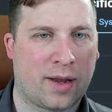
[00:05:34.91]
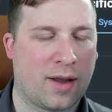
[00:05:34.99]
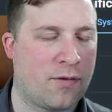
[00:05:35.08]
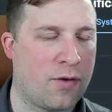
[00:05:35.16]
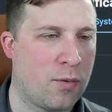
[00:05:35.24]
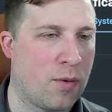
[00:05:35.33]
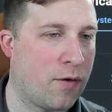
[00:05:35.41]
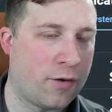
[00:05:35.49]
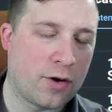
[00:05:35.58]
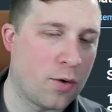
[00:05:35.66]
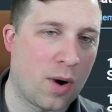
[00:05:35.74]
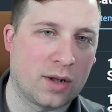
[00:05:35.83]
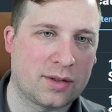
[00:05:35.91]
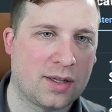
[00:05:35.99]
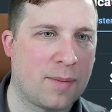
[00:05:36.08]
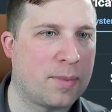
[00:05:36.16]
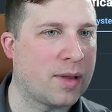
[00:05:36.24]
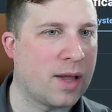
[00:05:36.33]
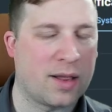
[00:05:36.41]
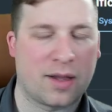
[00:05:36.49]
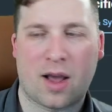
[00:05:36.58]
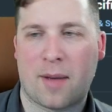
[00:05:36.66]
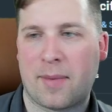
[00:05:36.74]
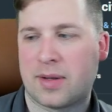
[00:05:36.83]
If you do want to see that, put that in the
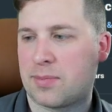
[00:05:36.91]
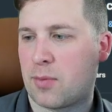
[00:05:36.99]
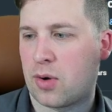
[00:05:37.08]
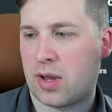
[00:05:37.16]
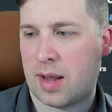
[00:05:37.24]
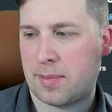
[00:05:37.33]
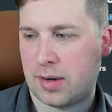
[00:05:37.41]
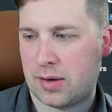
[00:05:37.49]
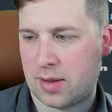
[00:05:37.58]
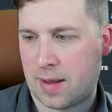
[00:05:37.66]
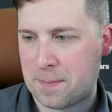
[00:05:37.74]
comments. More than happy to do that.